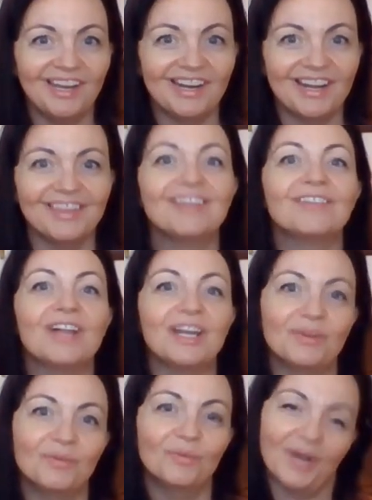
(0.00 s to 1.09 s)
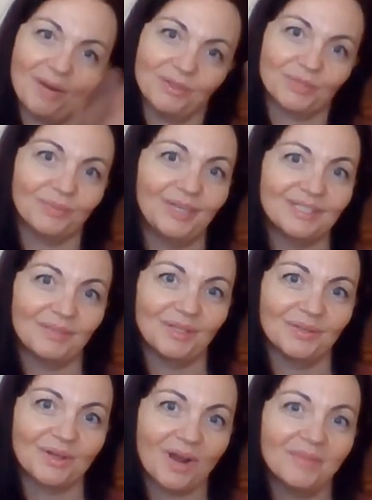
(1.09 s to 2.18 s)
and i think like when i was reading some of
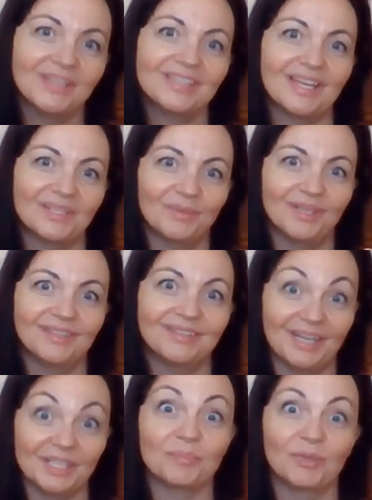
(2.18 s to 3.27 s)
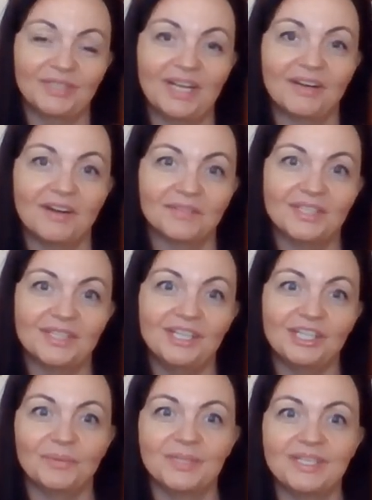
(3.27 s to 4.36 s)
those comments that's what kind of spurred that
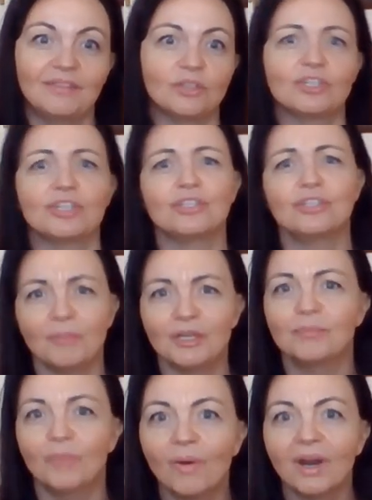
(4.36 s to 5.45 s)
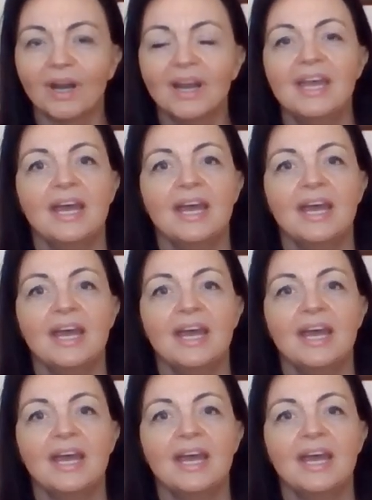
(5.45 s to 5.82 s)
conversation was that there's just so much more